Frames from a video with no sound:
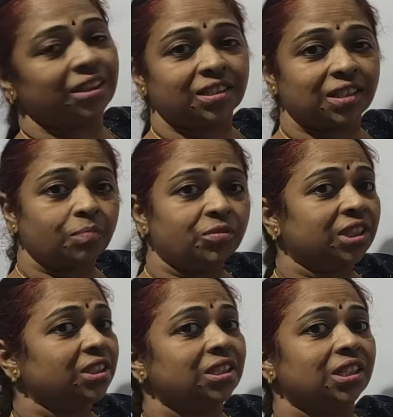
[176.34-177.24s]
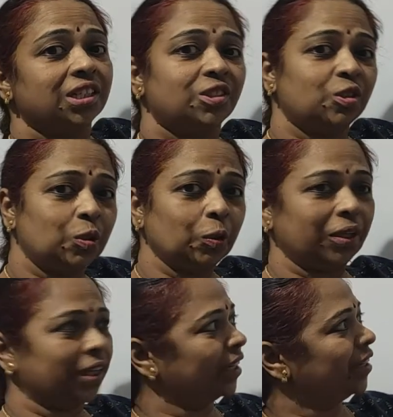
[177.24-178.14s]
the subject is
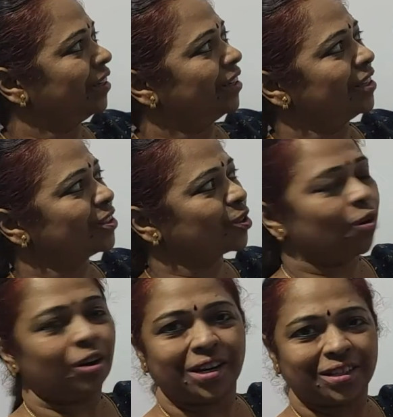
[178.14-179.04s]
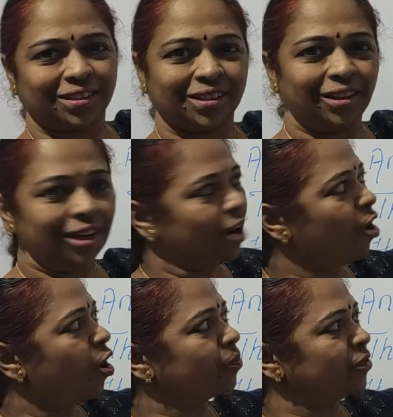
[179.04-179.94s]
doing, is called as the
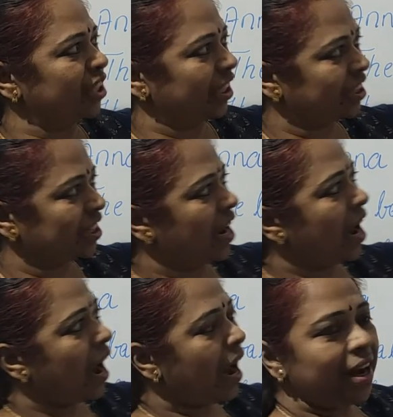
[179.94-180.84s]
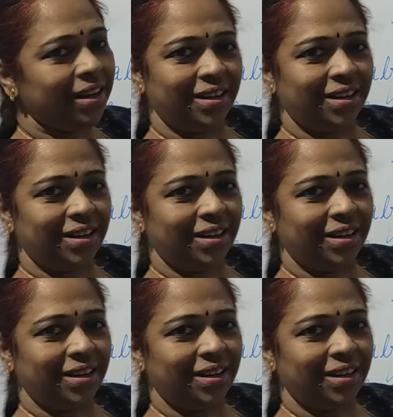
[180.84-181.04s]
object. And